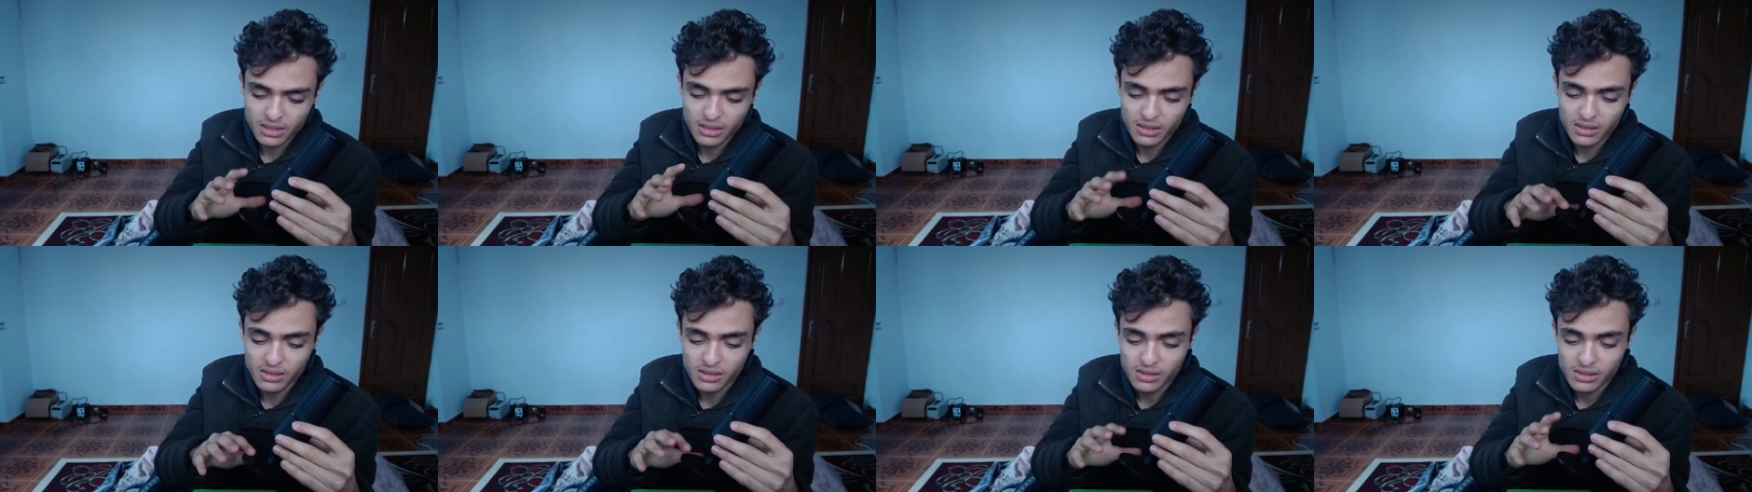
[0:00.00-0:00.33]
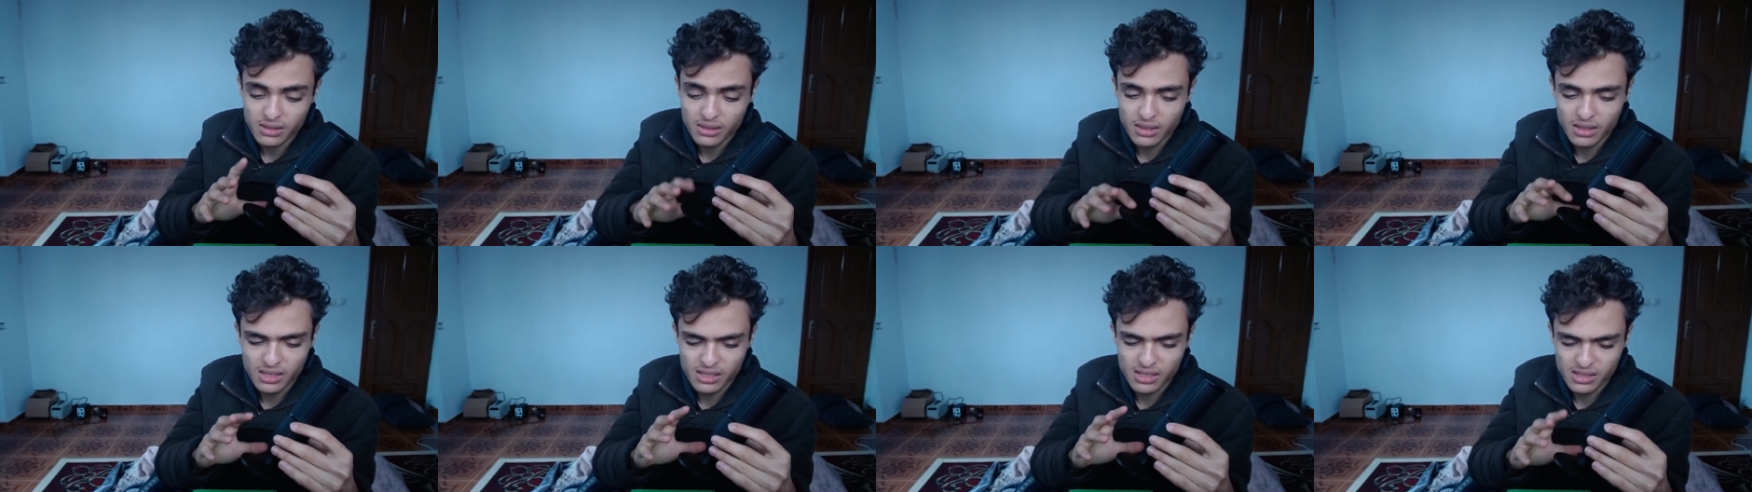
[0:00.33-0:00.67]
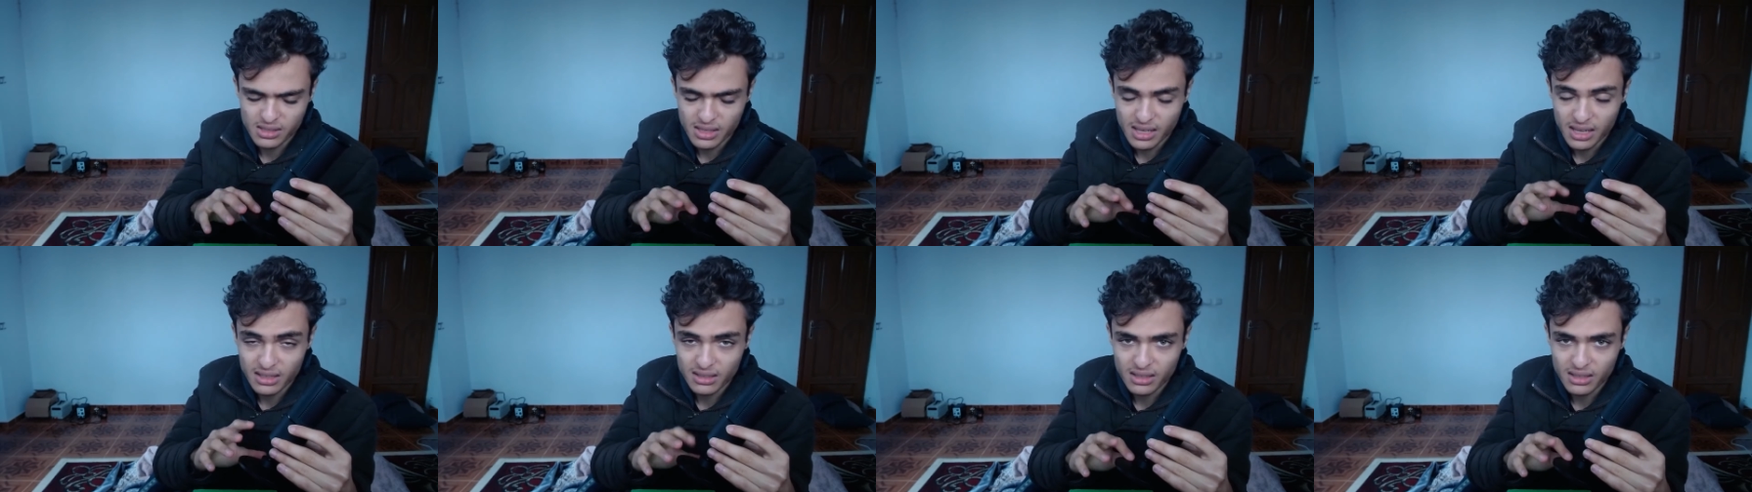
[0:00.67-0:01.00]
The
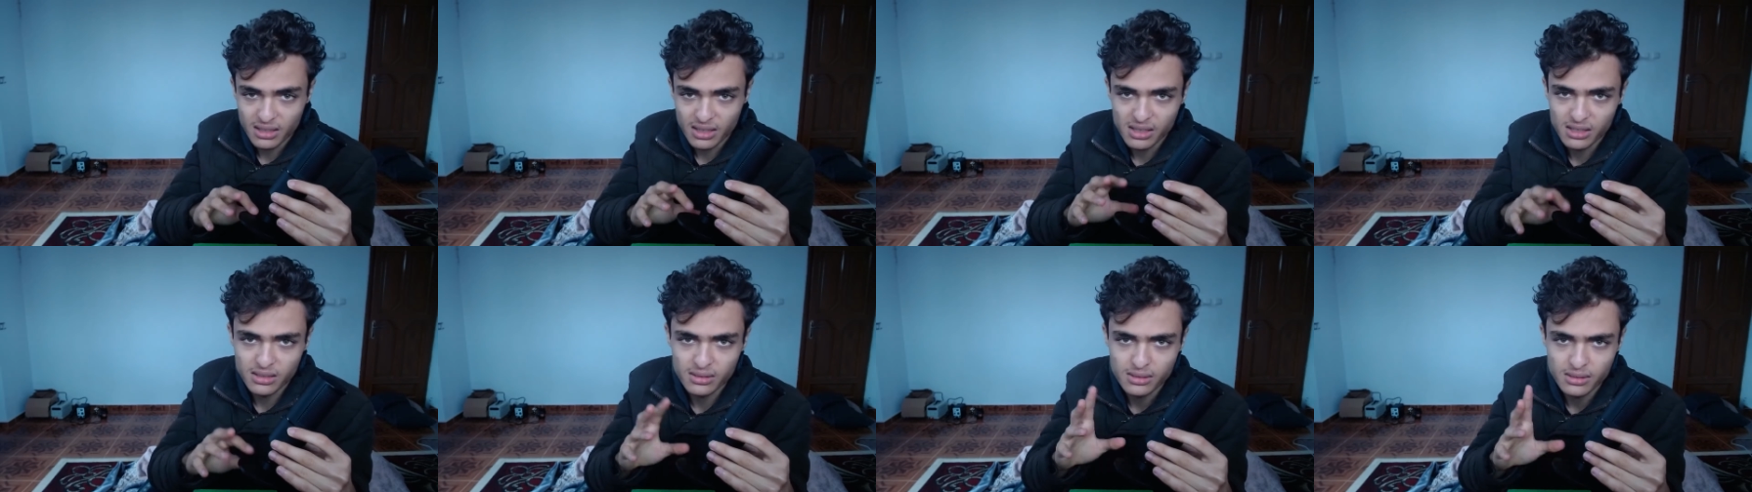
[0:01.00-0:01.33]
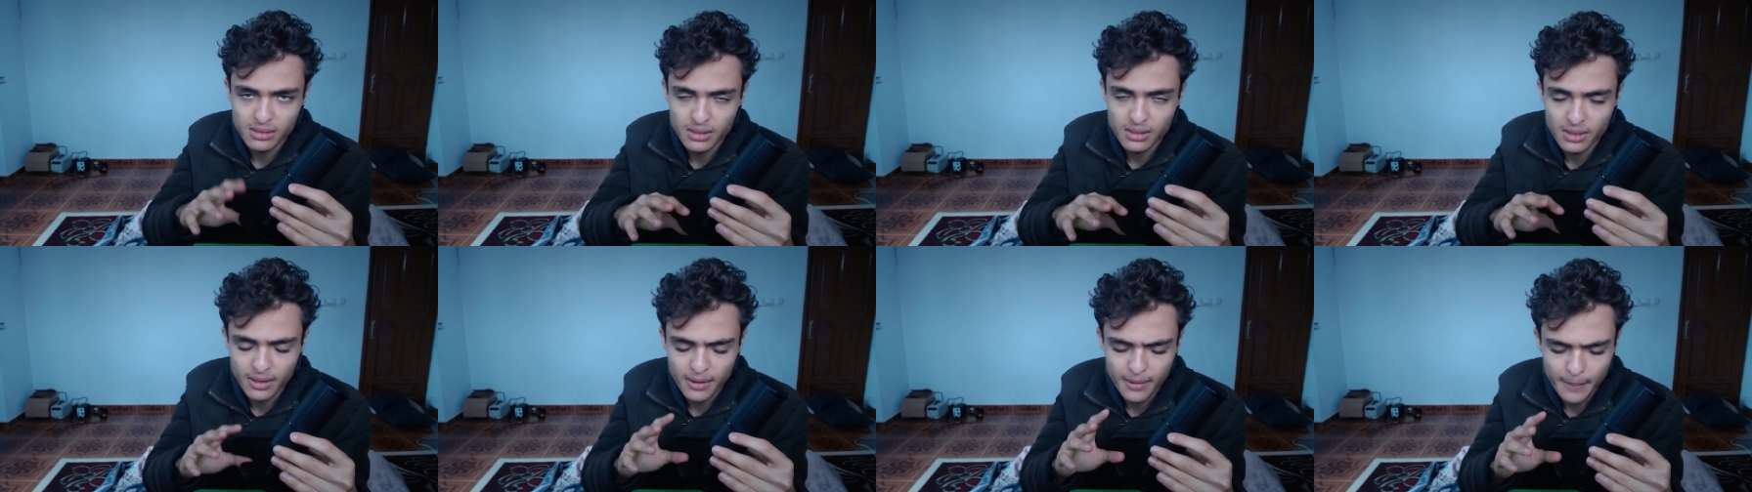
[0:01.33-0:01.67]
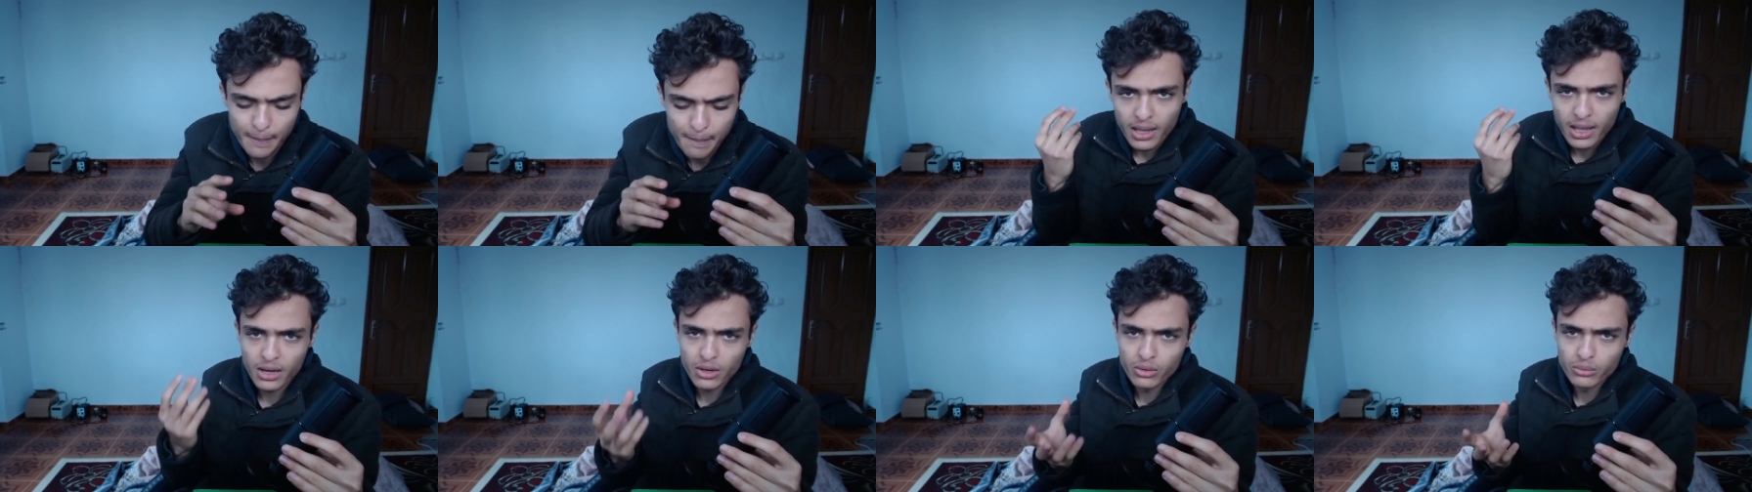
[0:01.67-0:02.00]
stand is
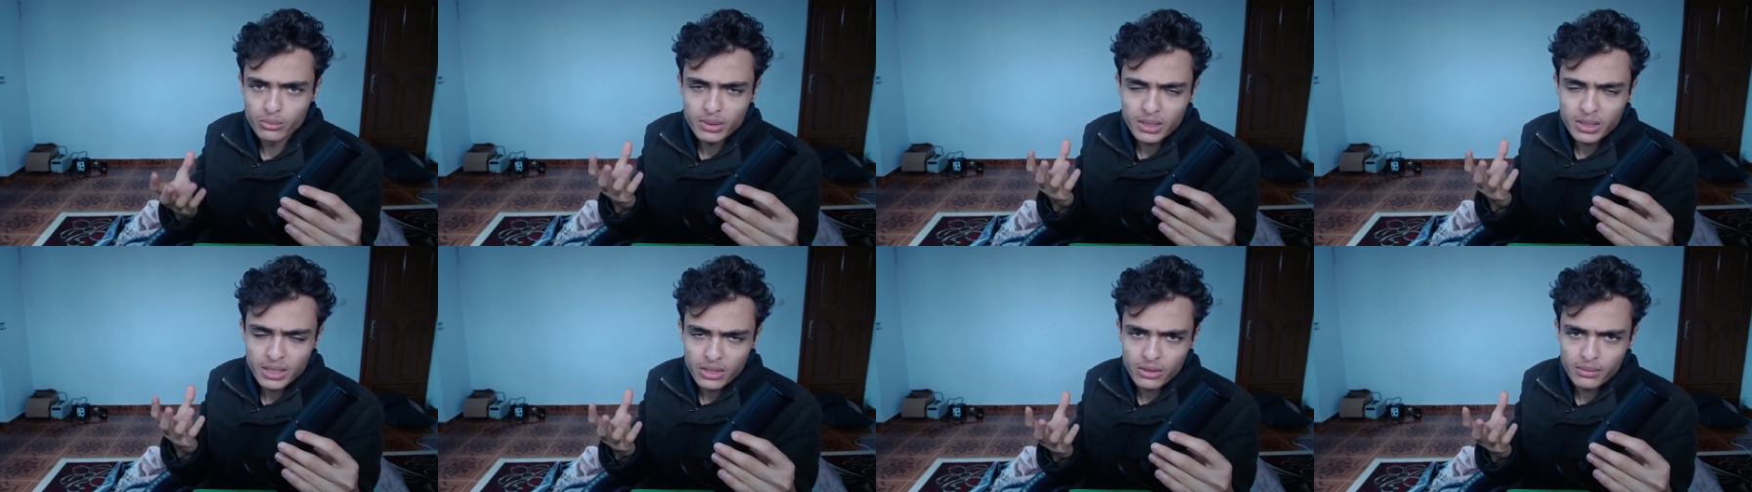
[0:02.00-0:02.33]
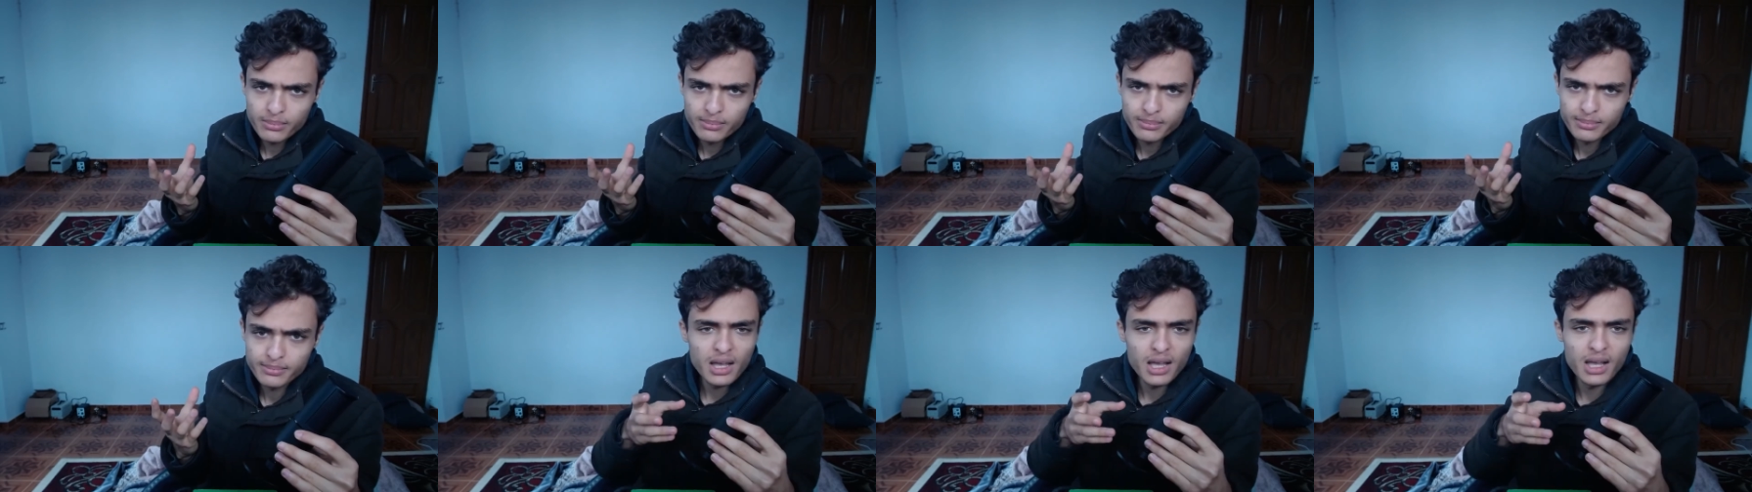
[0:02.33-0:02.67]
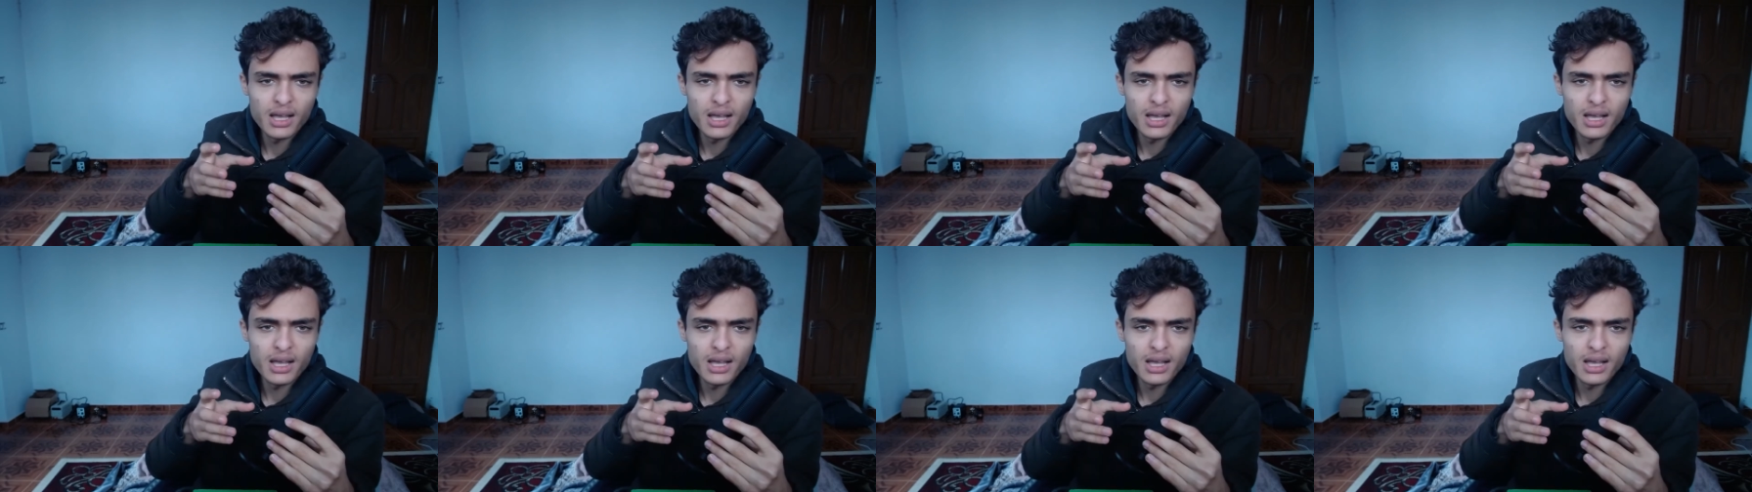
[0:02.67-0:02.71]
aluminum,